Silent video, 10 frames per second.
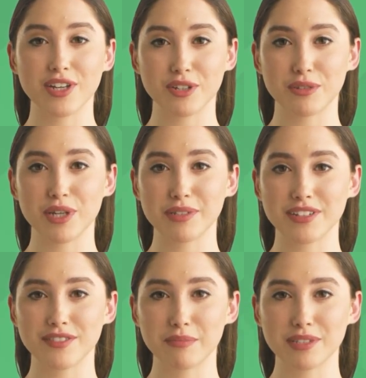your
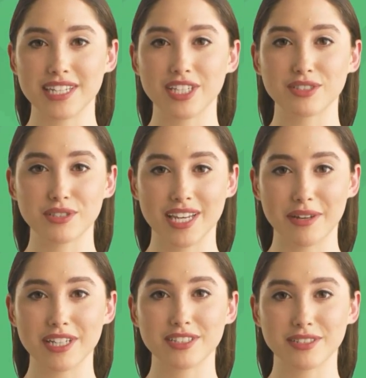equipment from potential
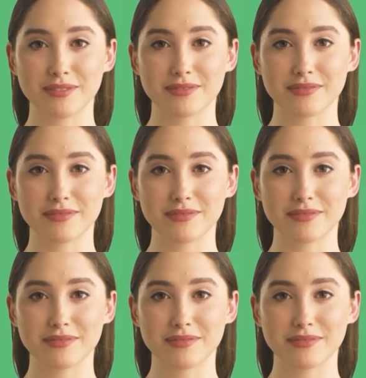damage.